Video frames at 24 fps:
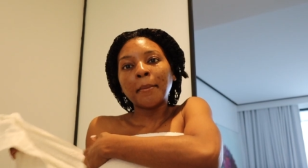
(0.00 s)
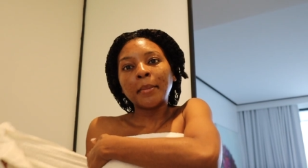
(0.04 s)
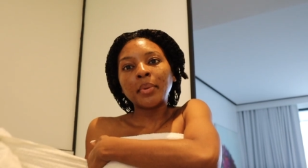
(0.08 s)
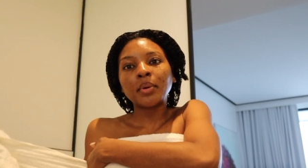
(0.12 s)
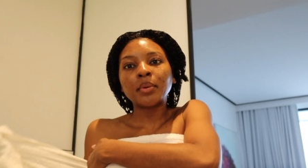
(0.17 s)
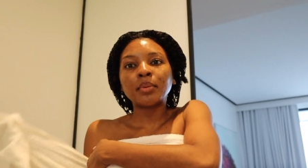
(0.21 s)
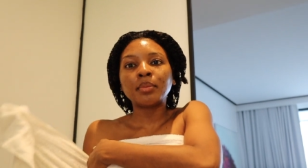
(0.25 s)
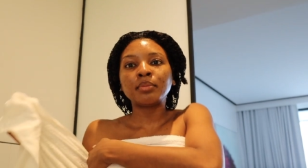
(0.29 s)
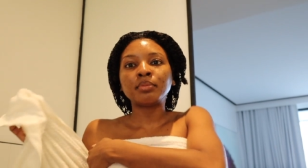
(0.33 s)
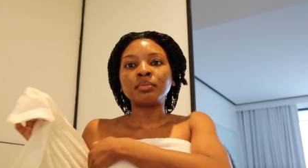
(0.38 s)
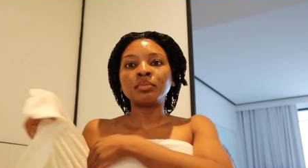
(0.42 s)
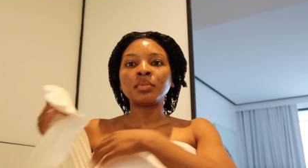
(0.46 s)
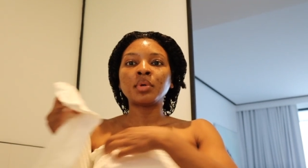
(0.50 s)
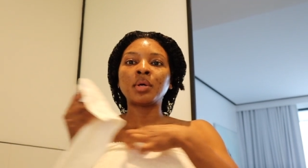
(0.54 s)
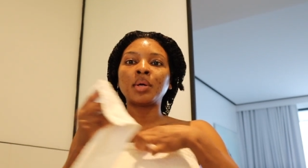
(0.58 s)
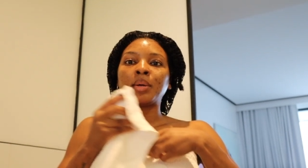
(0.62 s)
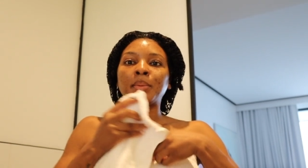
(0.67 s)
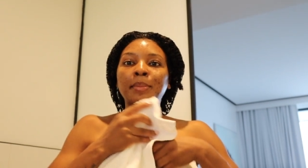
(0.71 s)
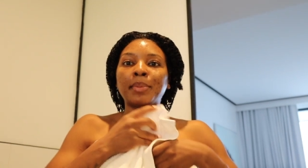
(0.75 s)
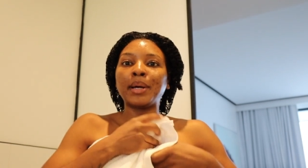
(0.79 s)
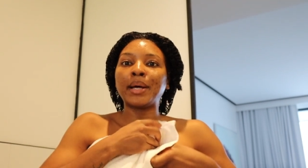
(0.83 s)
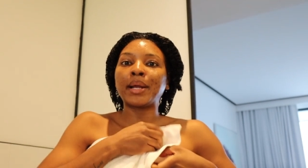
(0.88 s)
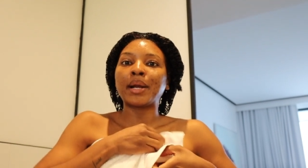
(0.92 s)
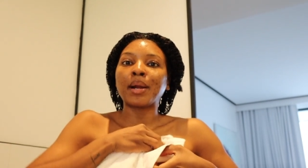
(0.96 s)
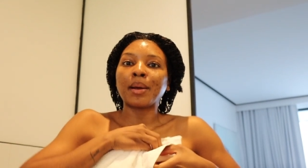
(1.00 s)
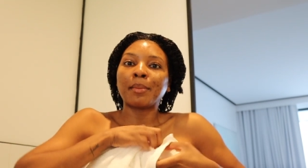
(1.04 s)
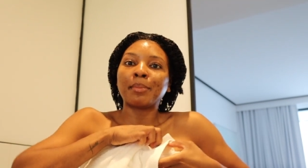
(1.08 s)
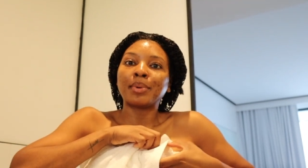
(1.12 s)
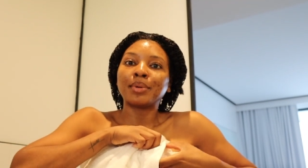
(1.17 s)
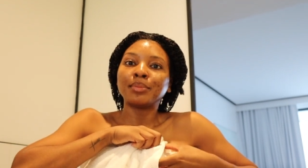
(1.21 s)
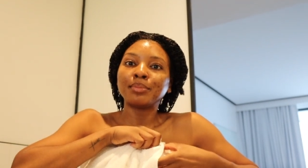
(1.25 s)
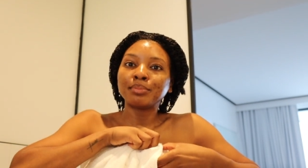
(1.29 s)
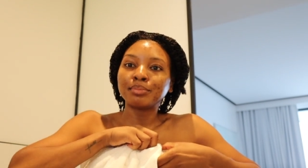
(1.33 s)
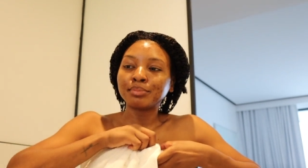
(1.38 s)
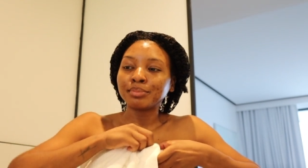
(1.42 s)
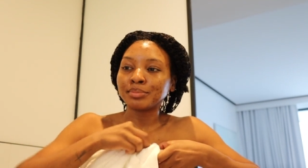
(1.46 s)
boom bada
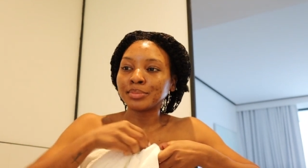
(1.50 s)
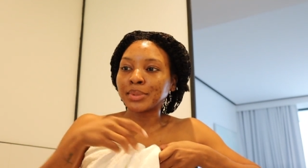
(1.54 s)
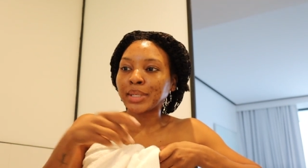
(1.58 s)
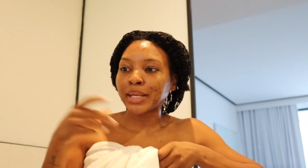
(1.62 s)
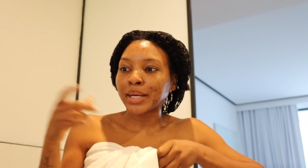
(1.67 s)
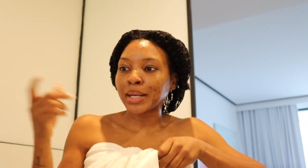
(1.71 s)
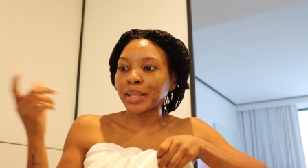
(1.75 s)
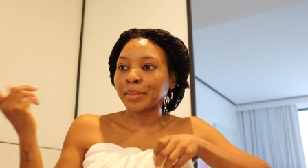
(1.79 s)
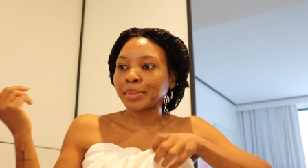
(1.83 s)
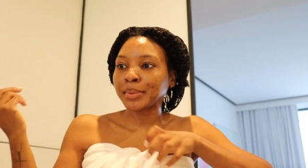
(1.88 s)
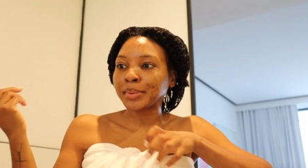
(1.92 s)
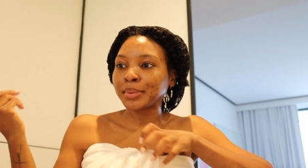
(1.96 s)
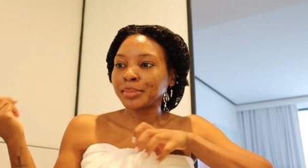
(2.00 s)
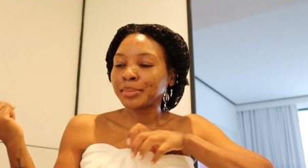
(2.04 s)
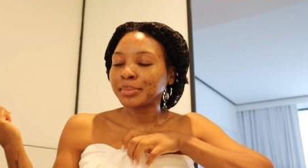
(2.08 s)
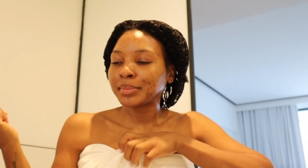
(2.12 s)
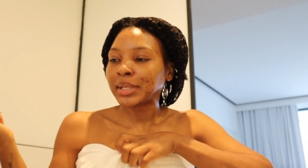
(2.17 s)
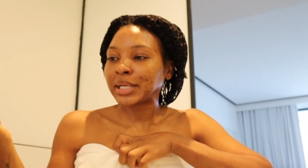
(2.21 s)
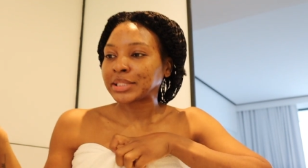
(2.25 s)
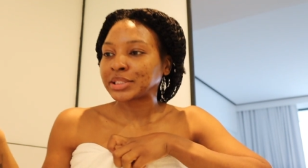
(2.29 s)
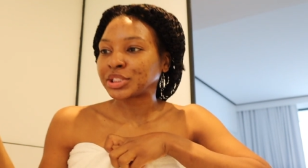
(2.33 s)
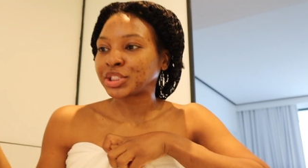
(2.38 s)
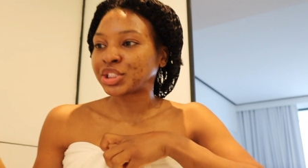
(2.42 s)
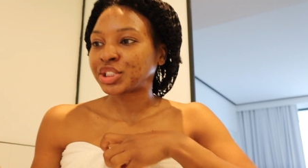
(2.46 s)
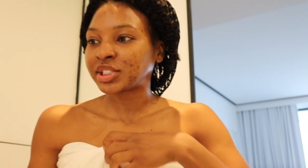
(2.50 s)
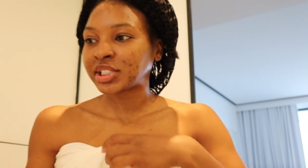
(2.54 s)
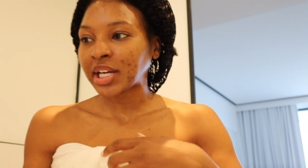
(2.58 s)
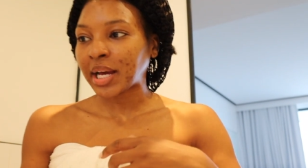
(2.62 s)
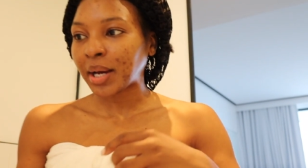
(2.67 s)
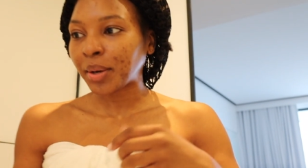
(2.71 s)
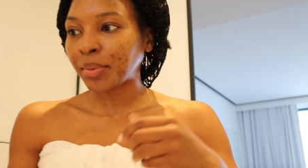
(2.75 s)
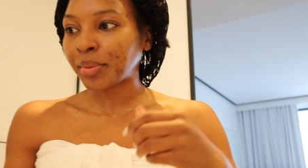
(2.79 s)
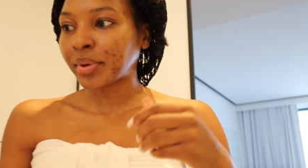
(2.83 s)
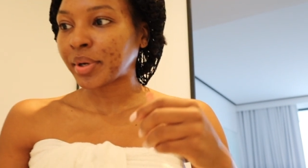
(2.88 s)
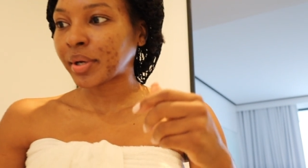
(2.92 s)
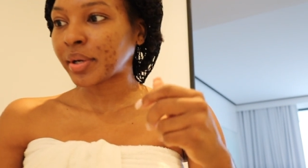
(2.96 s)
boom bada boom i just
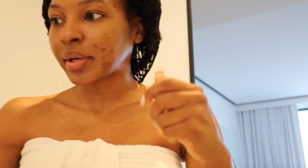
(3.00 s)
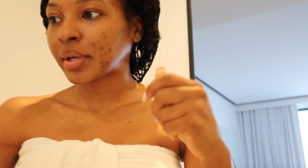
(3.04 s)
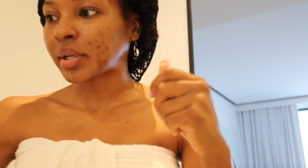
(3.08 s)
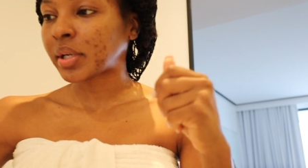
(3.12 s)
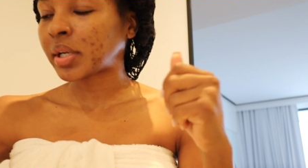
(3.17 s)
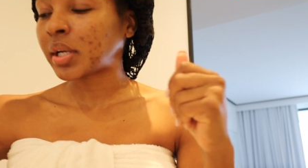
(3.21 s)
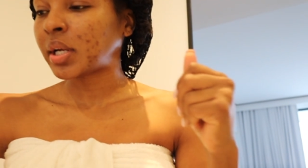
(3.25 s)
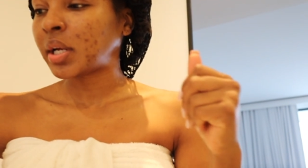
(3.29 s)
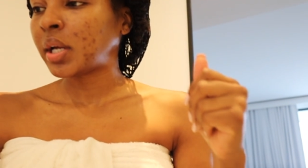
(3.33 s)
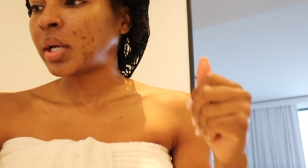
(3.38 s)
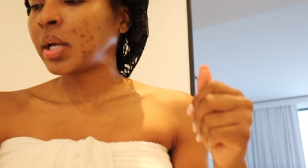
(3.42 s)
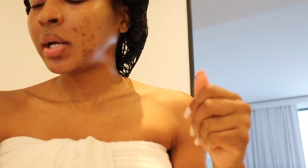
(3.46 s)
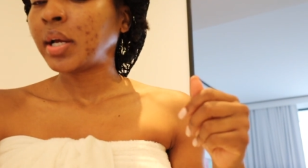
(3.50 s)
showered